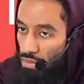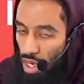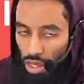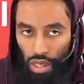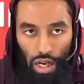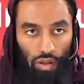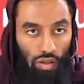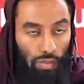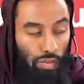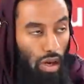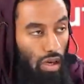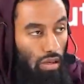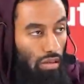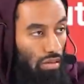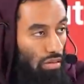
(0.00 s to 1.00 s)
Are you allowed to
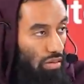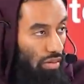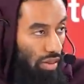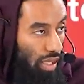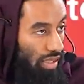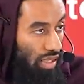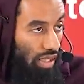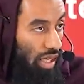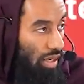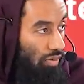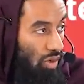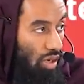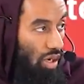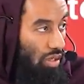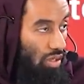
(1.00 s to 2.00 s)
burn things inside of
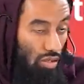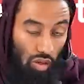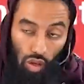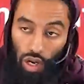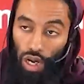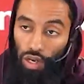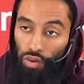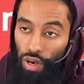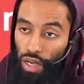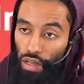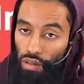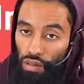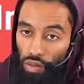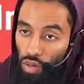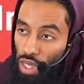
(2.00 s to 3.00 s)
your garden? It's your garden, right?
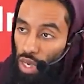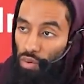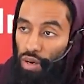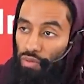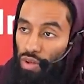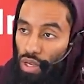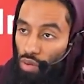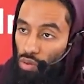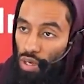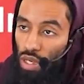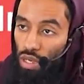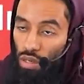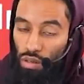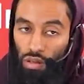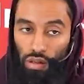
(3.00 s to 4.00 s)
You want to get rid of it. You want to